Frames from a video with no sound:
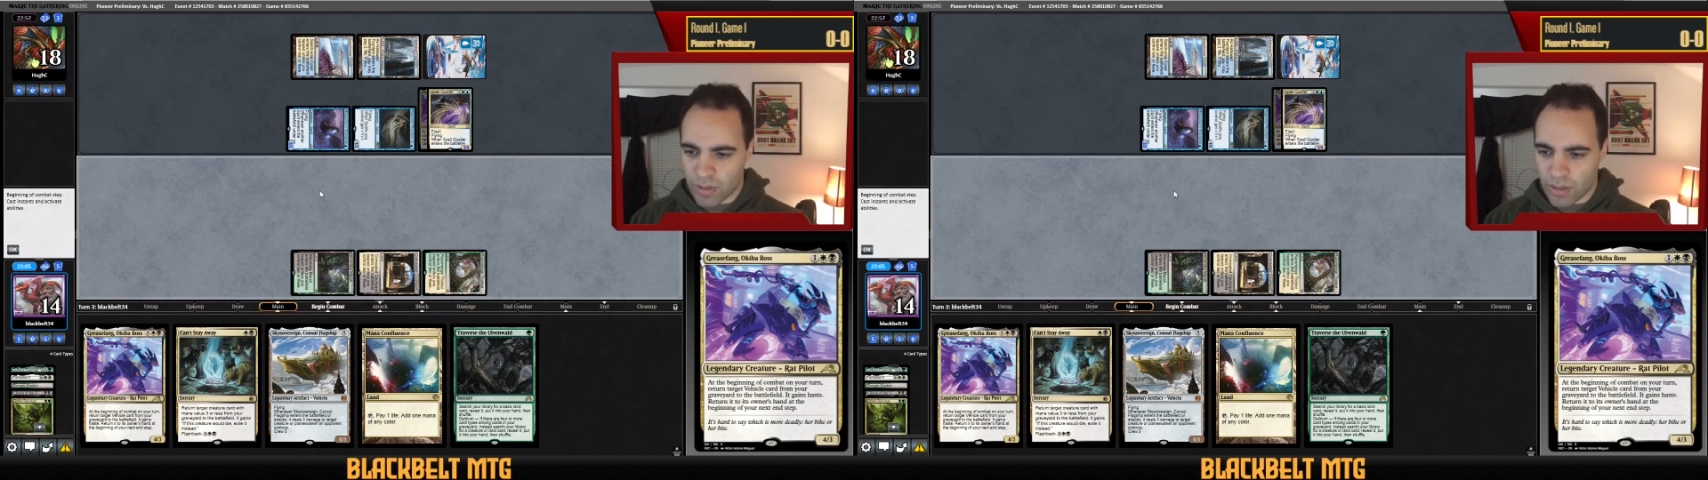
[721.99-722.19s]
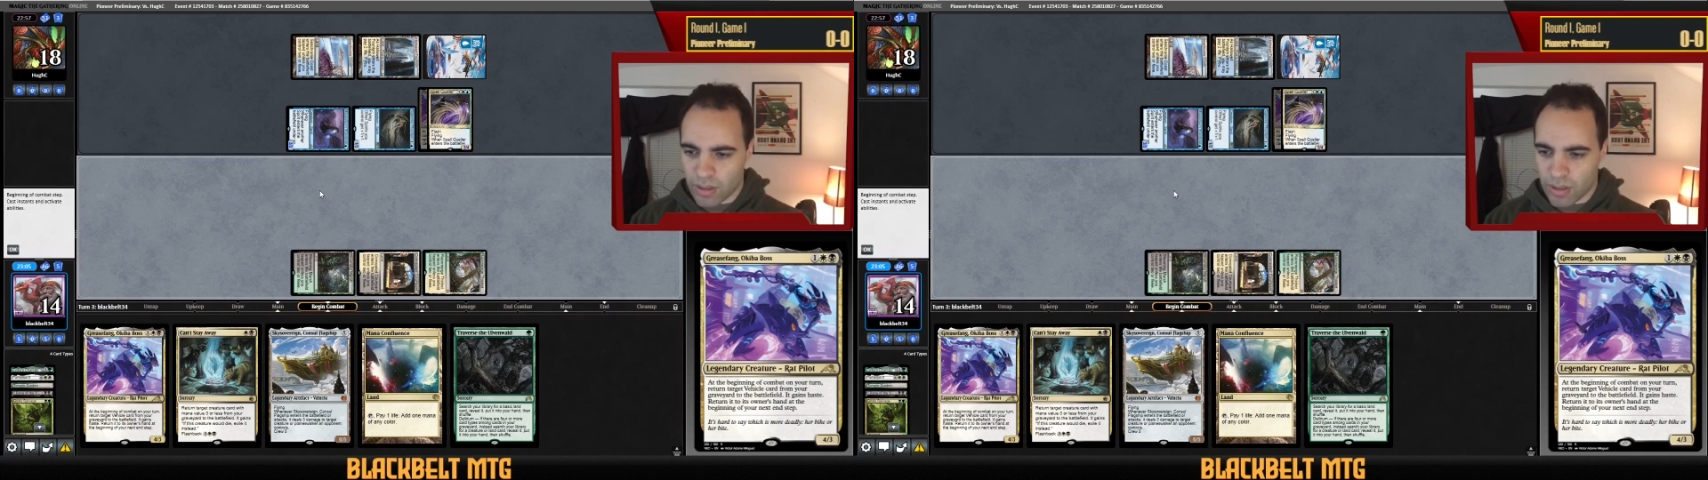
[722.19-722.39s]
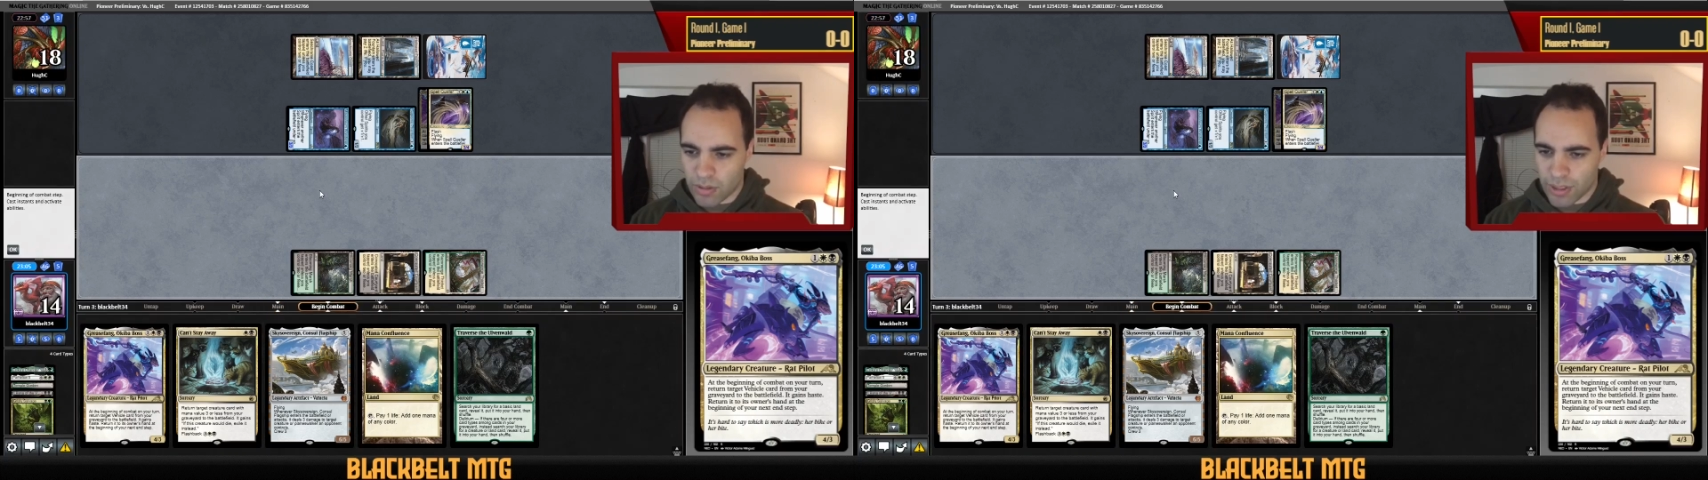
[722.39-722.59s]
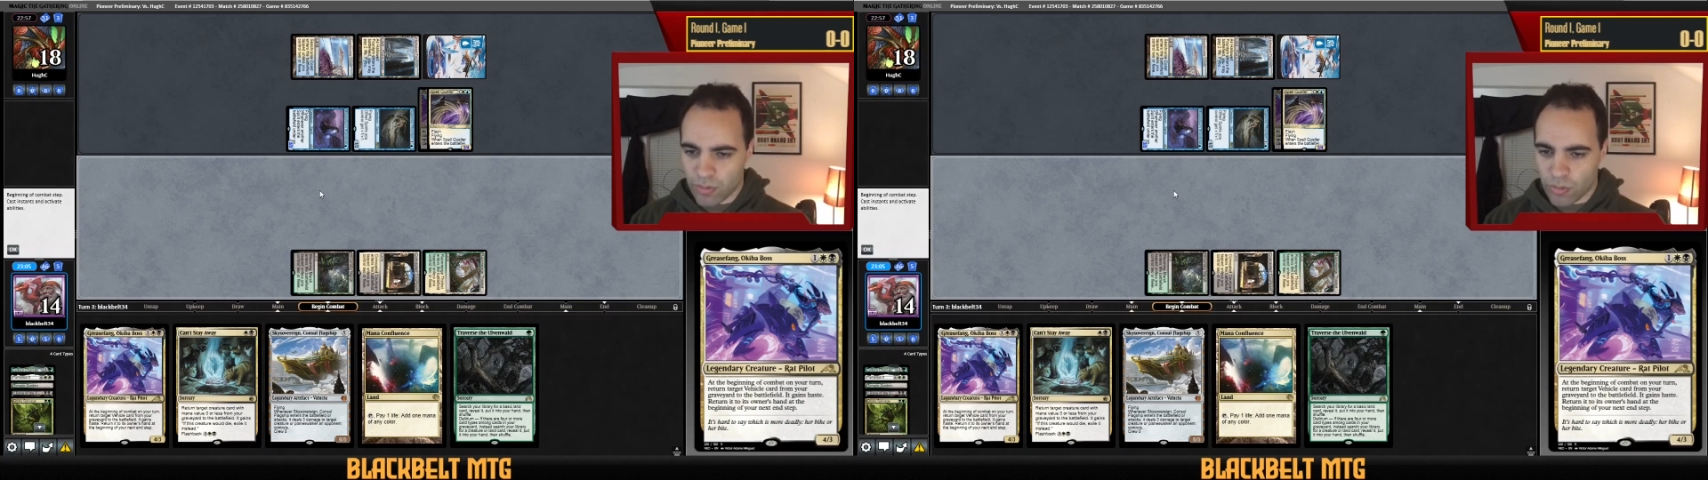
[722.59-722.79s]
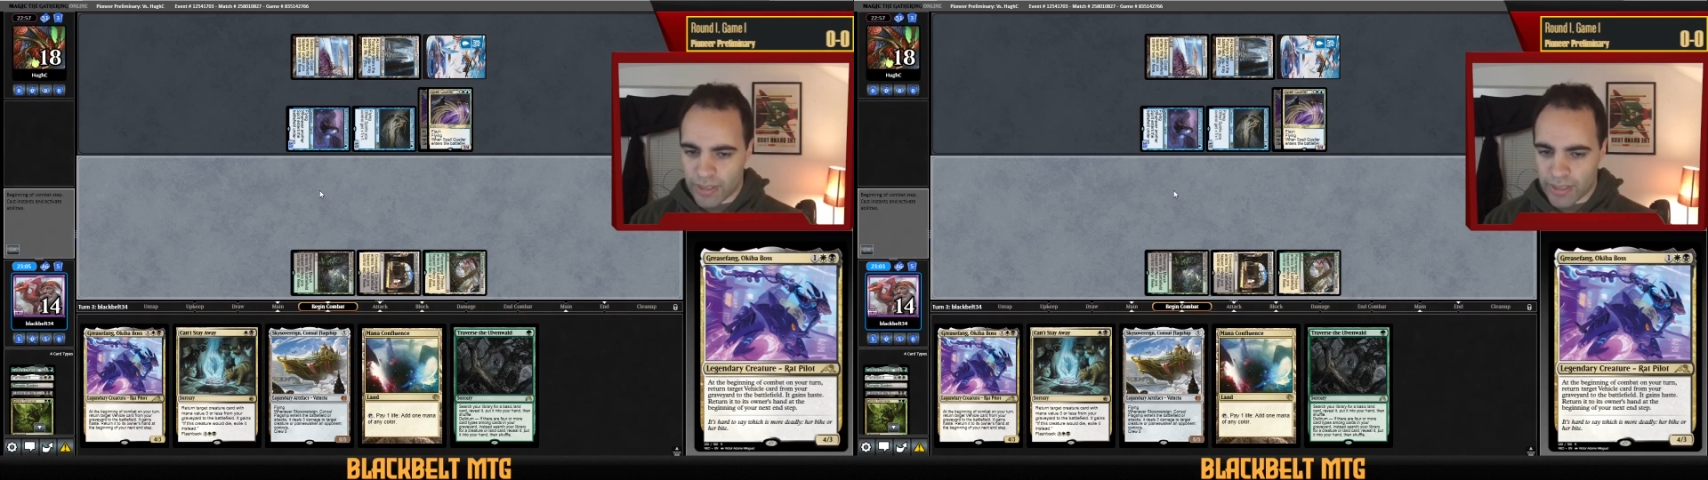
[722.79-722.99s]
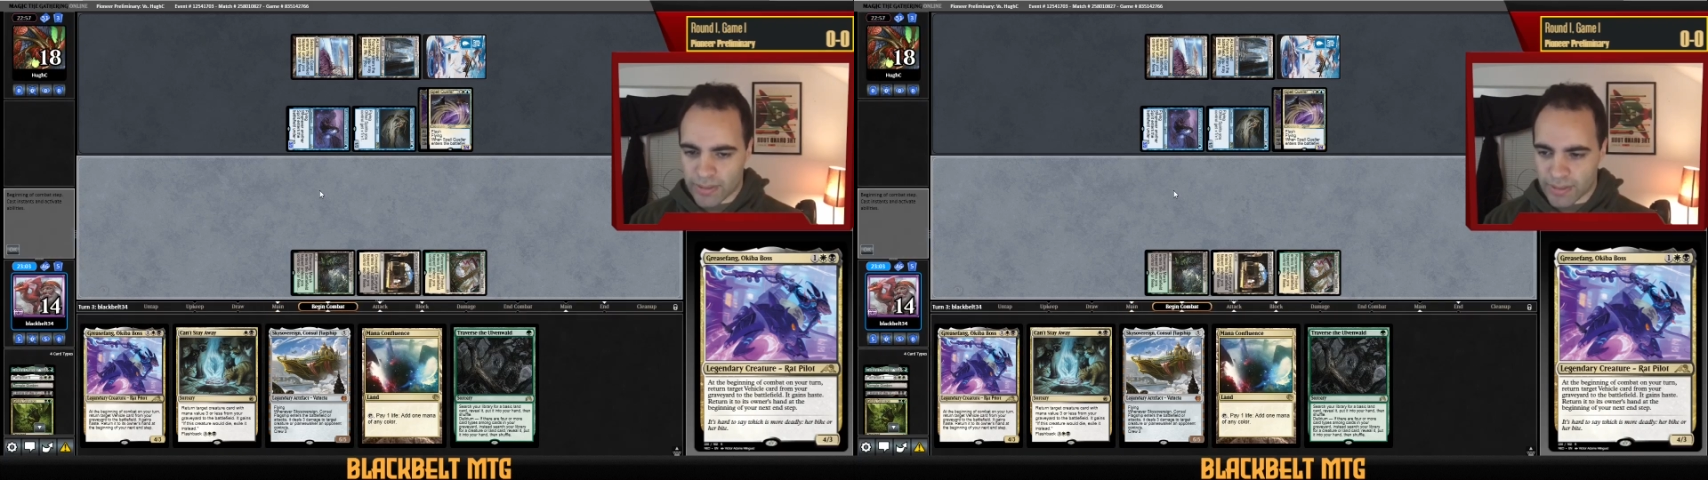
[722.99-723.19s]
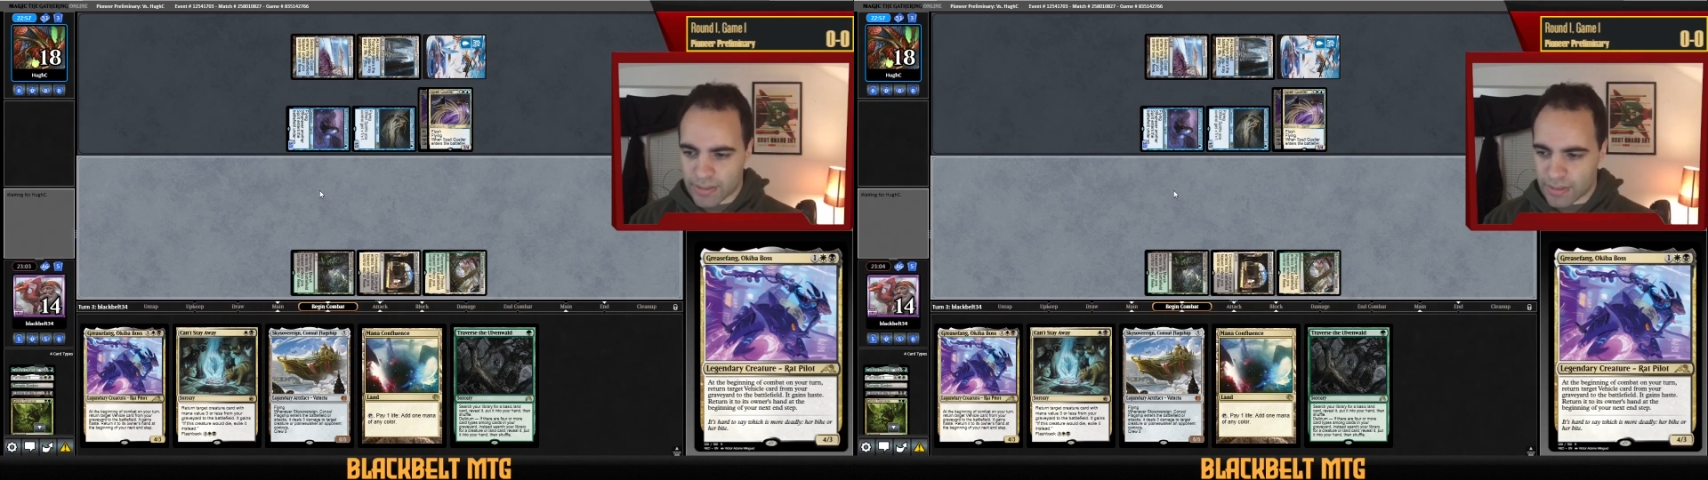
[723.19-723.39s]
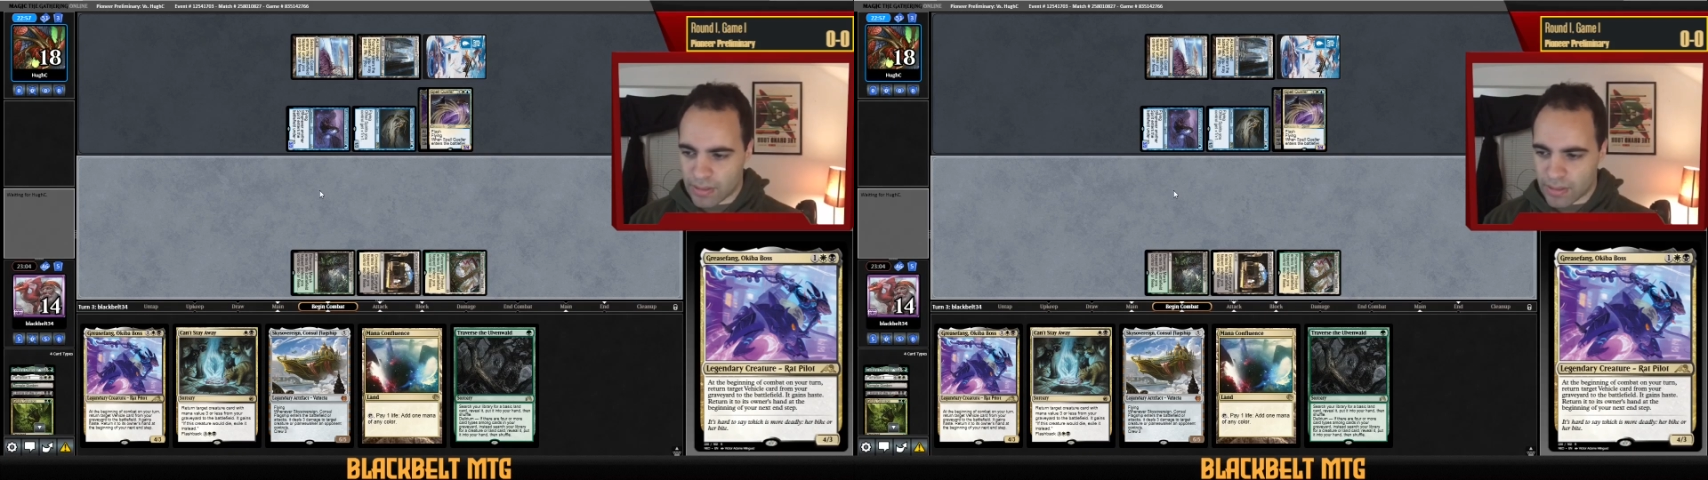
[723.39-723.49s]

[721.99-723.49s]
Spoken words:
I wish I had a way to get this.